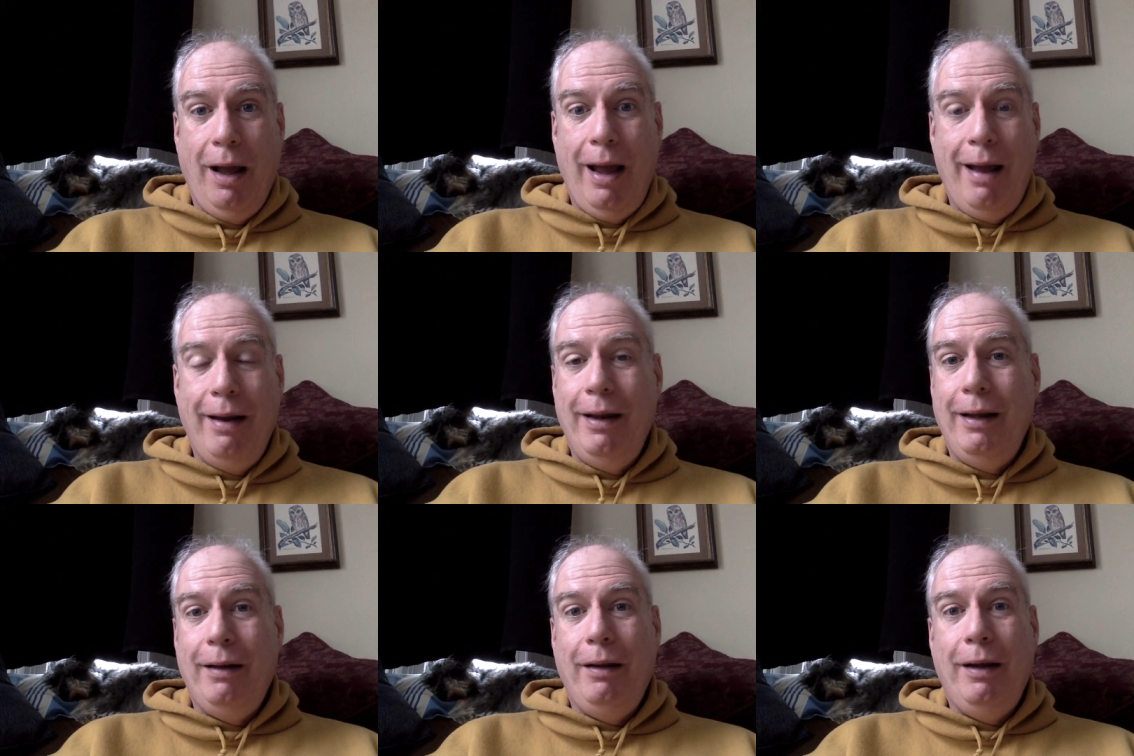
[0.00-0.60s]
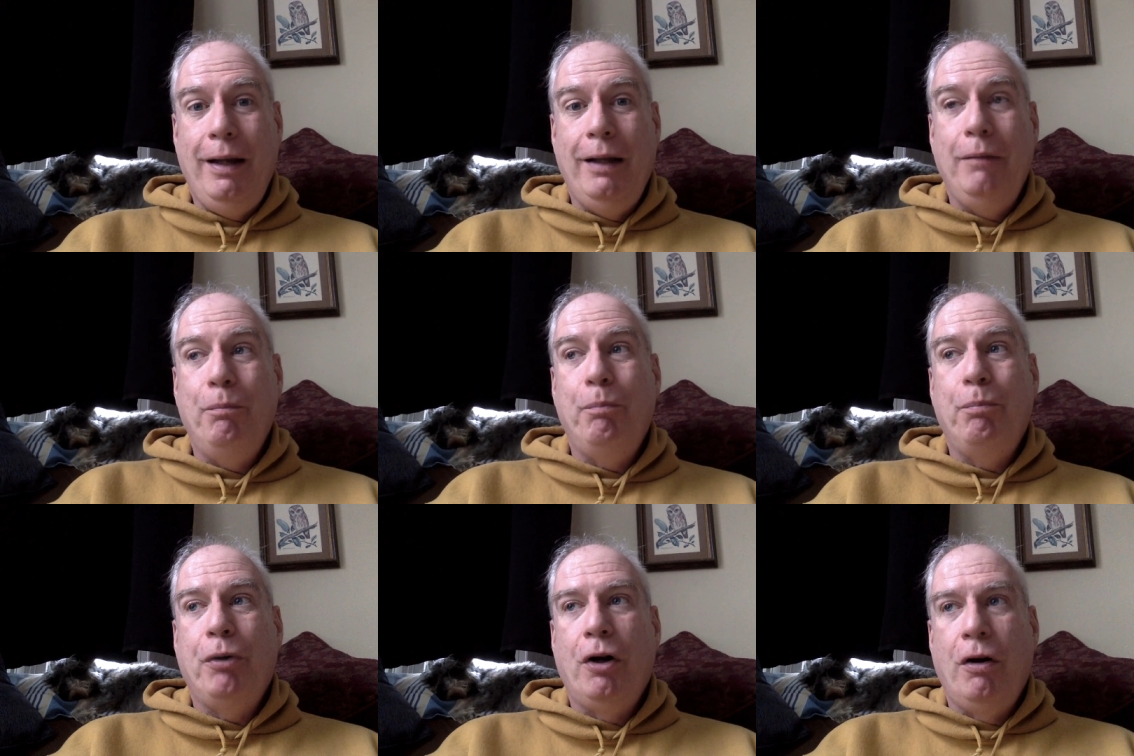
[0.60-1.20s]
and it it
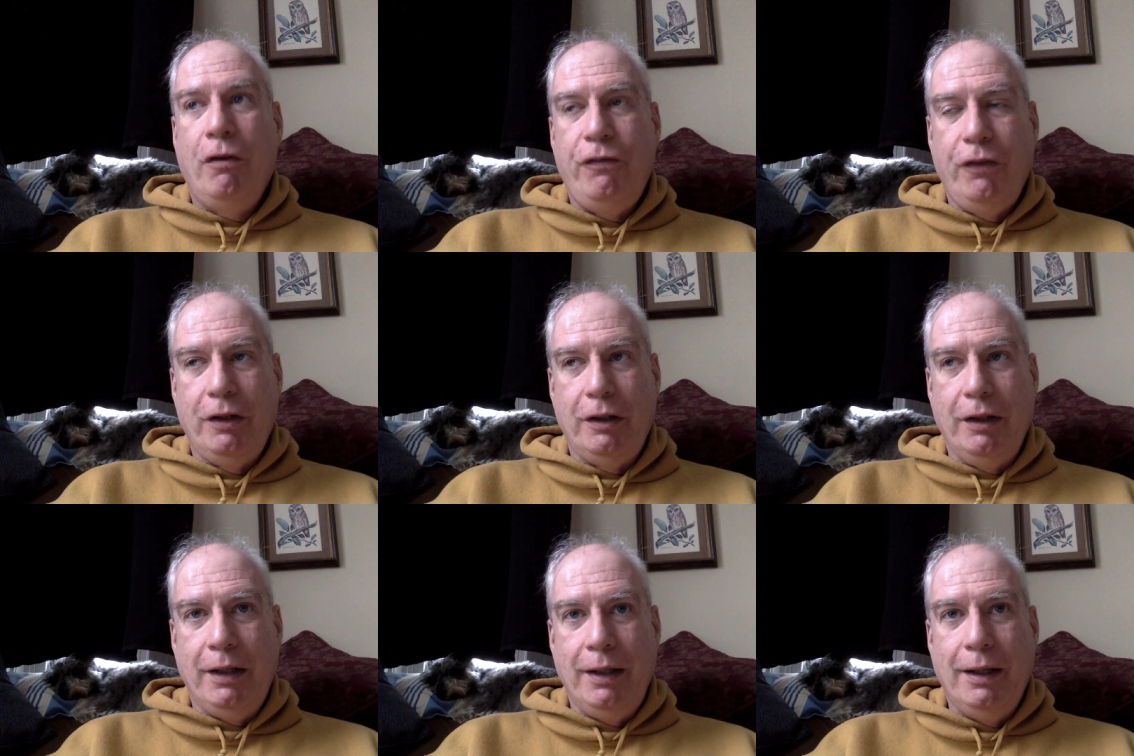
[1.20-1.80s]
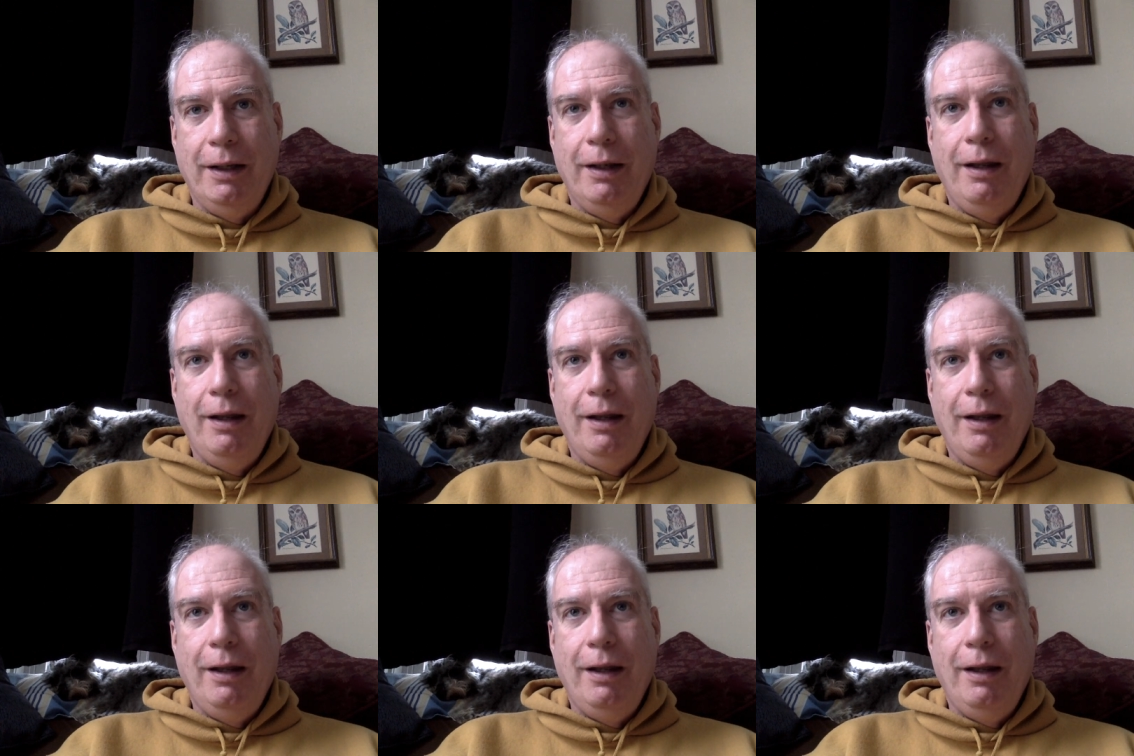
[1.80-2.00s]
perfectly